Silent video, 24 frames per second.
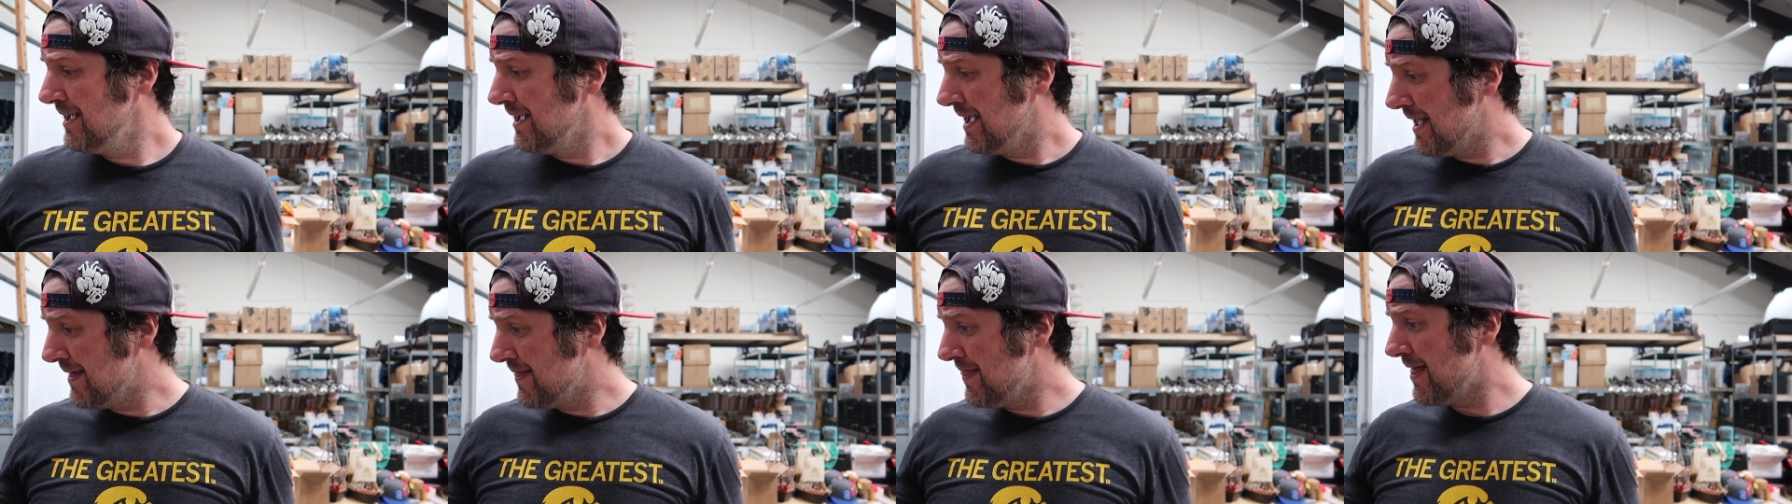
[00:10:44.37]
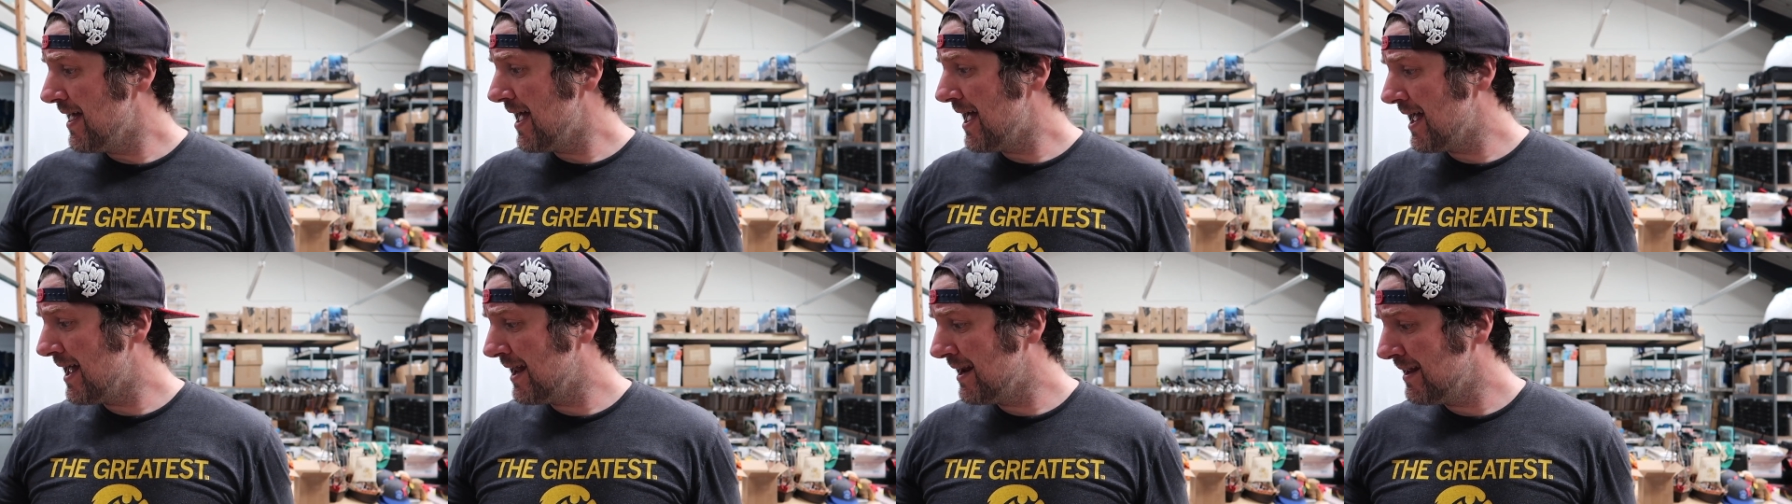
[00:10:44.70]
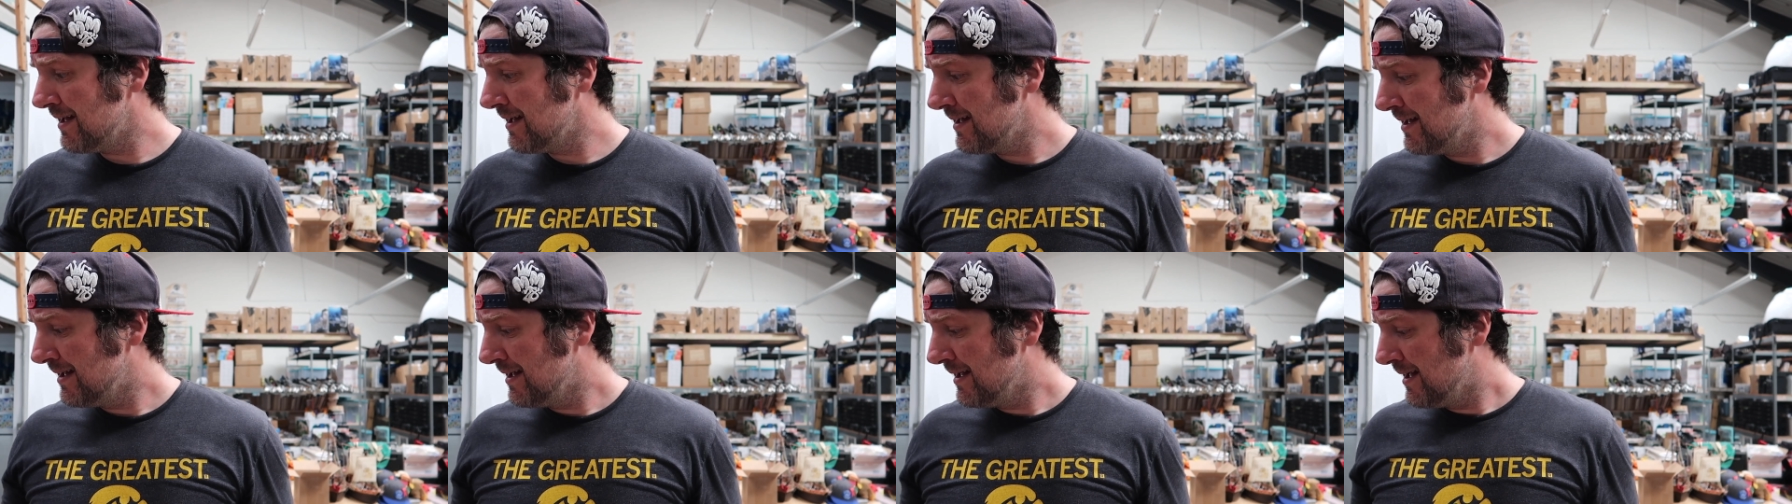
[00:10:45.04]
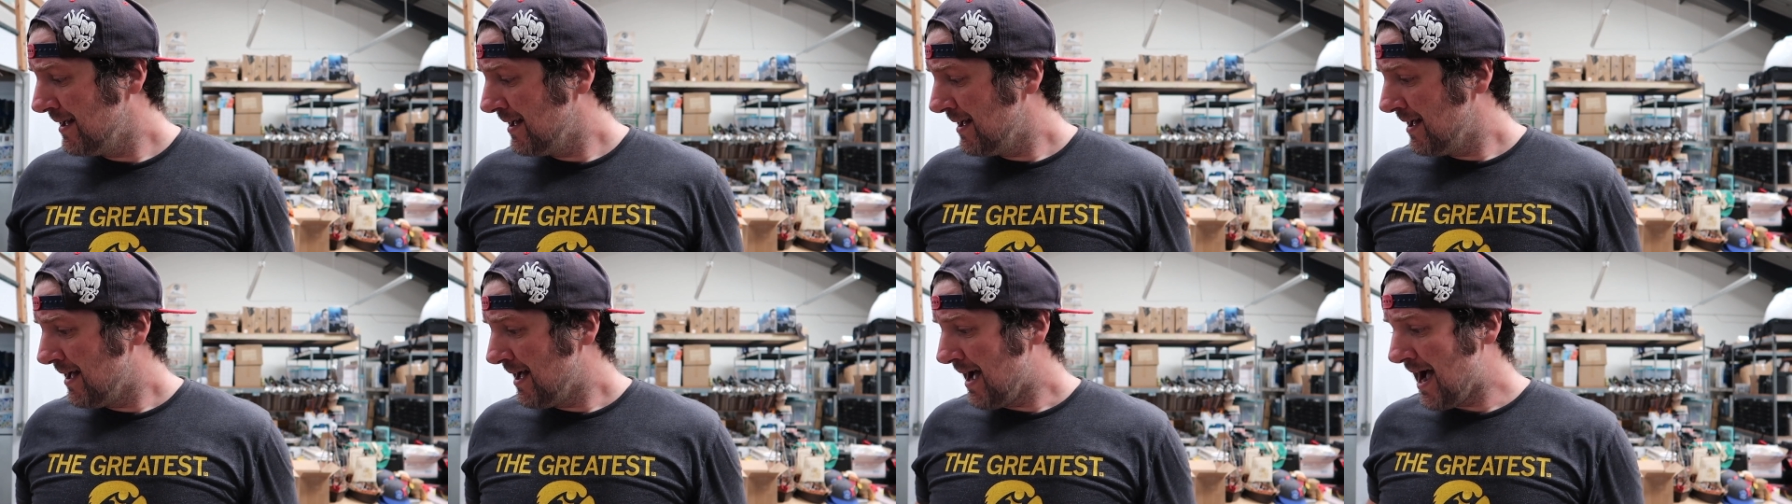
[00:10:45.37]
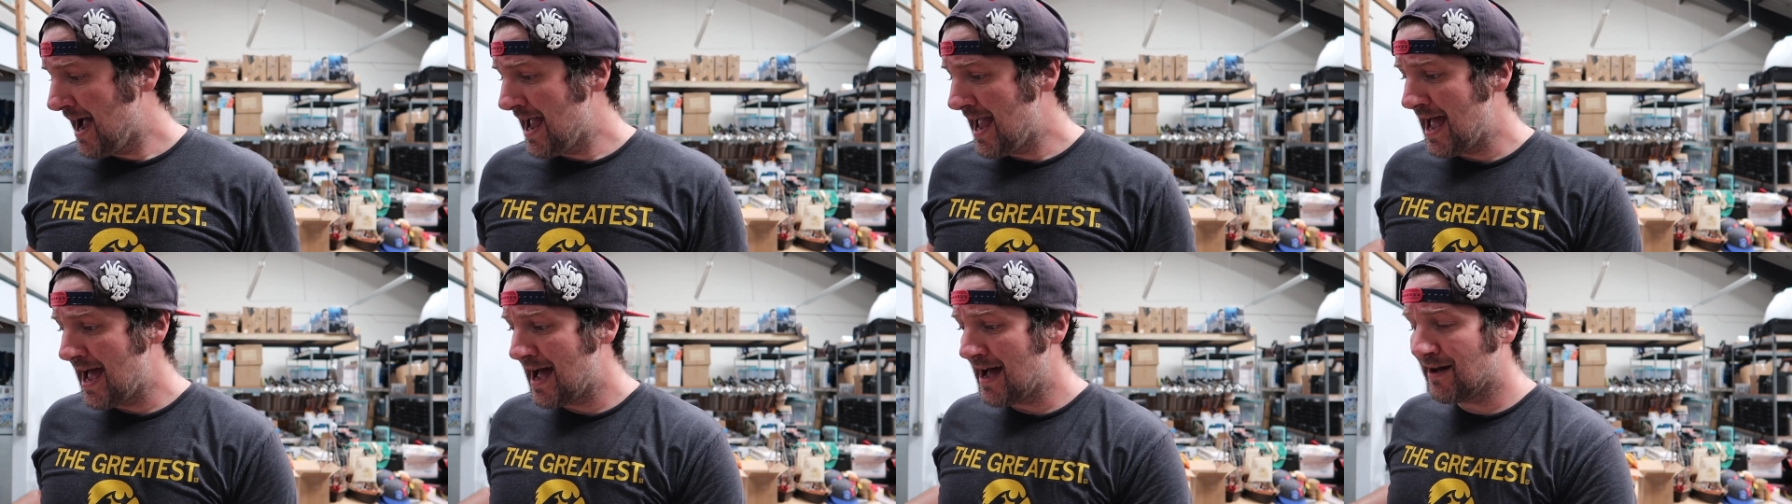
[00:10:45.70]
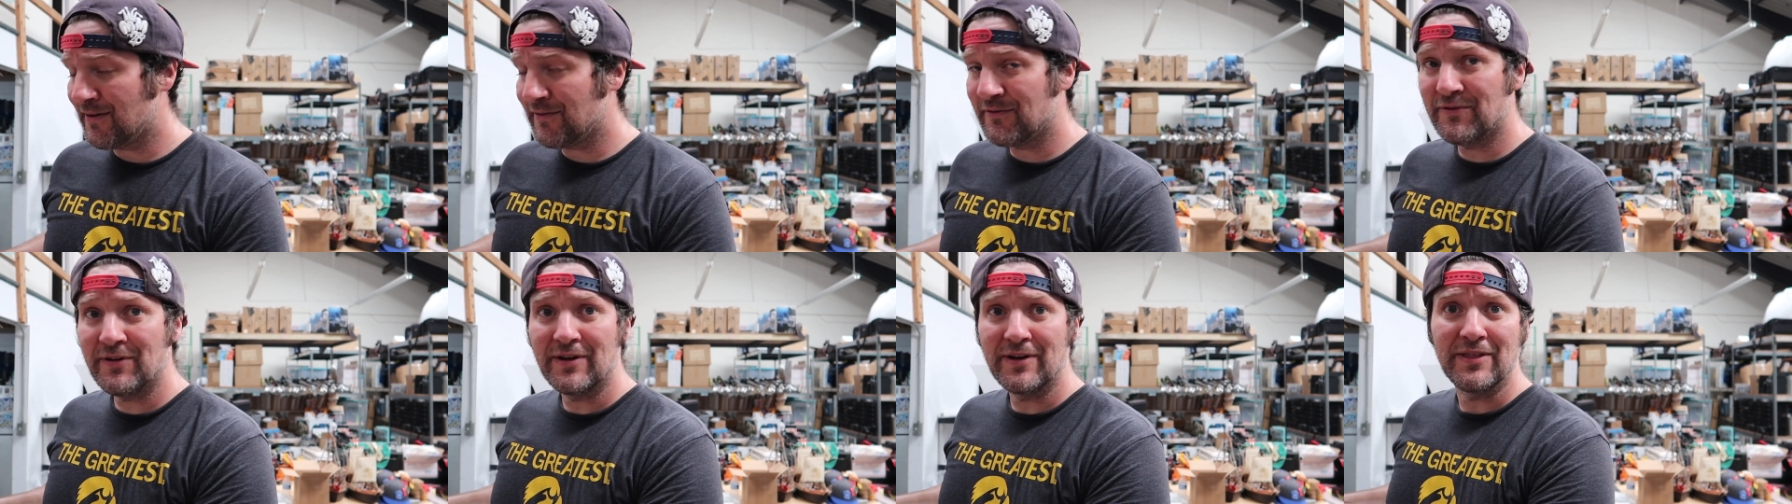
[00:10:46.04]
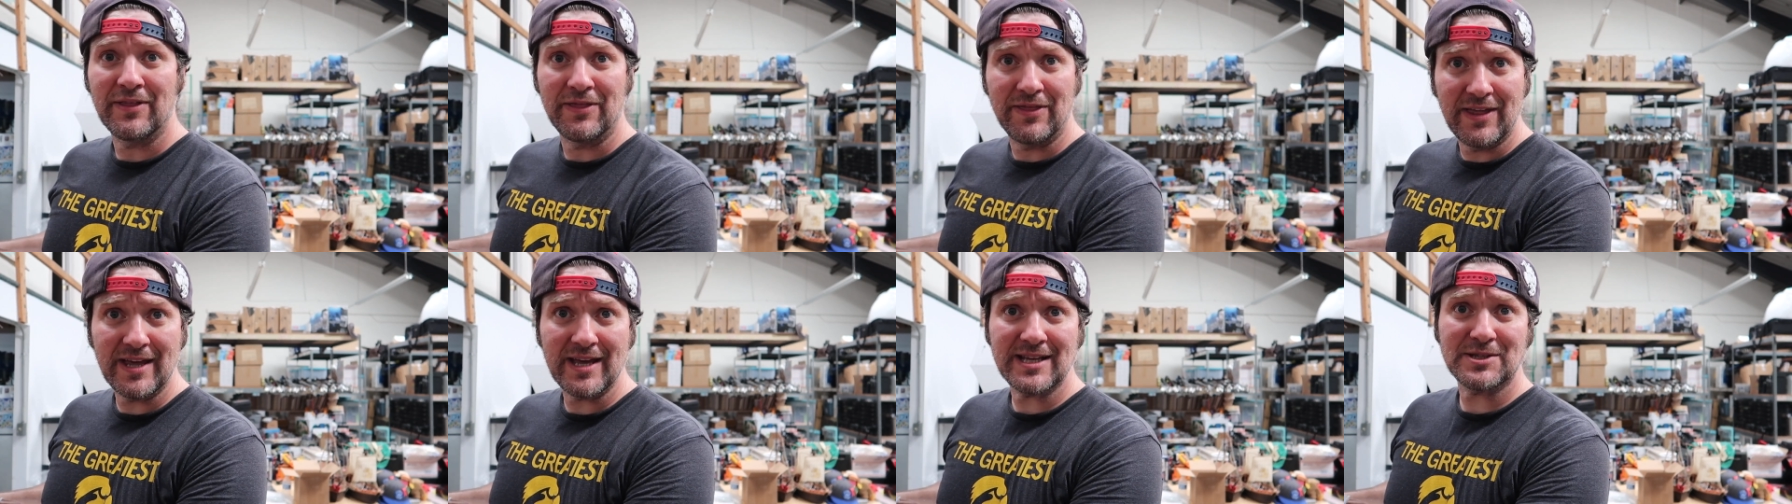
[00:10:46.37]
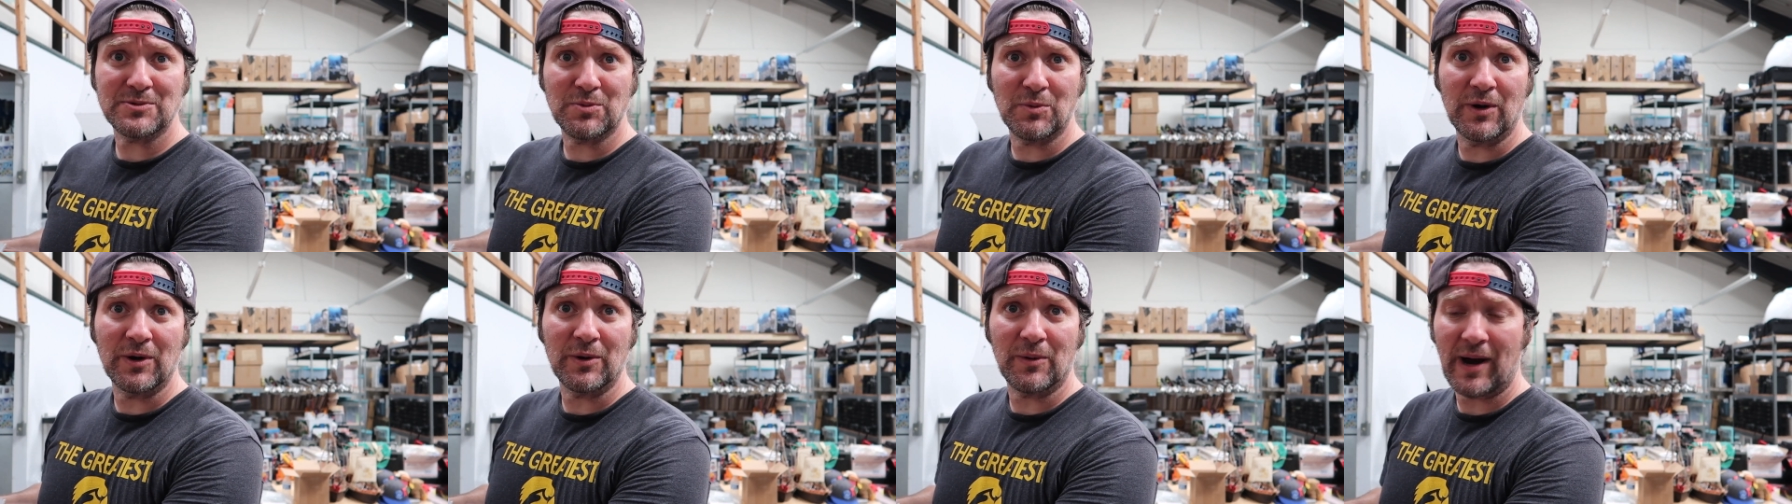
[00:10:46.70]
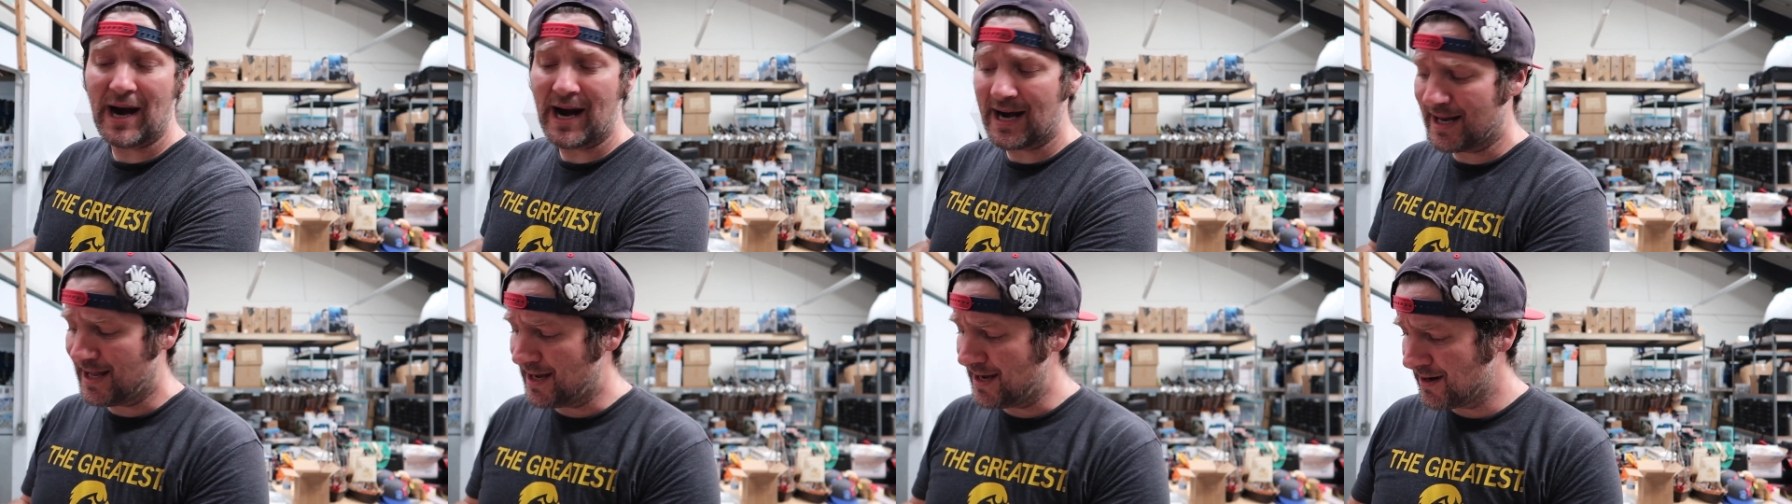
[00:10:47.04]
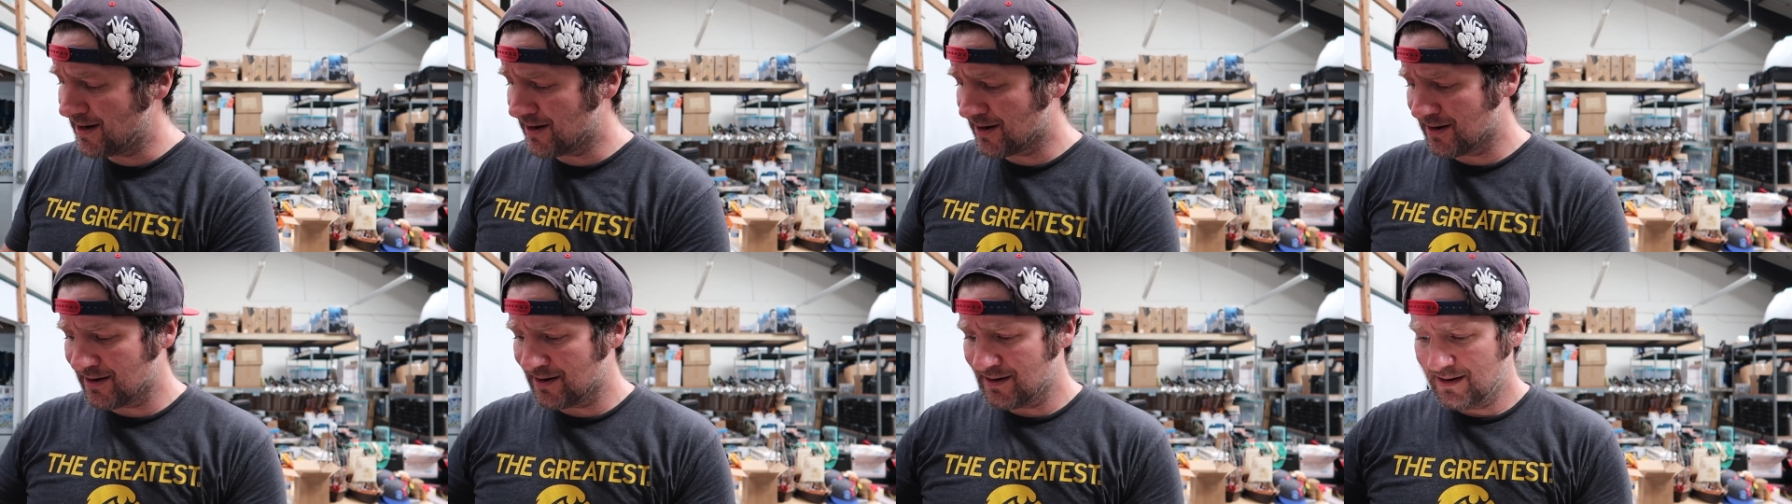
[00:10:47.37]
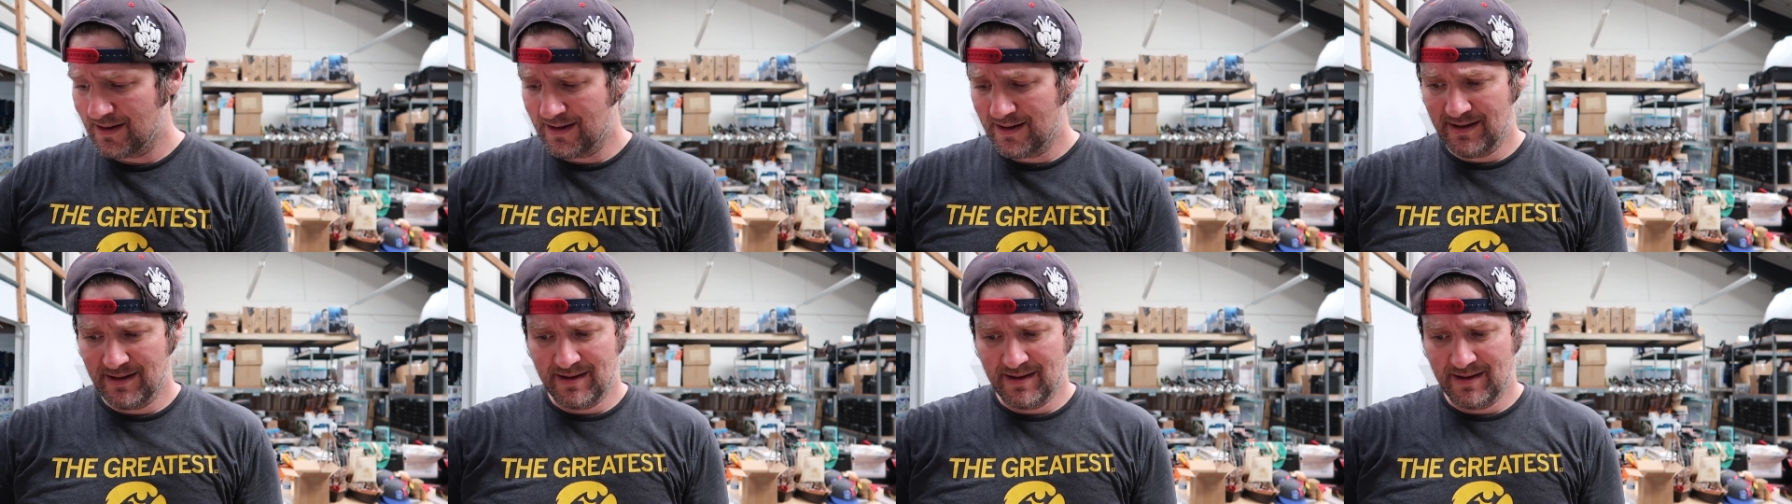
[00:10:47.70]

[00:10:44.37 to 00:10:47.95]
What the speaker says: And then I have this one right here.